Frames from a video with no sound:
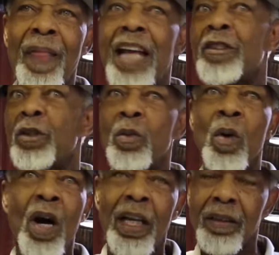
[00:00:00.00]
that you
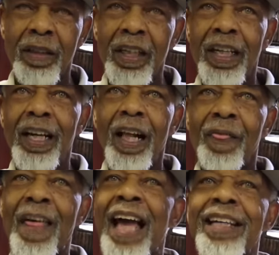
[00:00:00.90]
want,
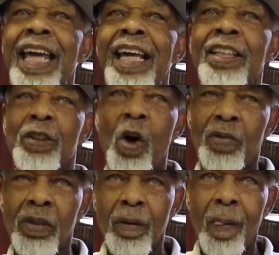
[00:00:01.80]
that day is over.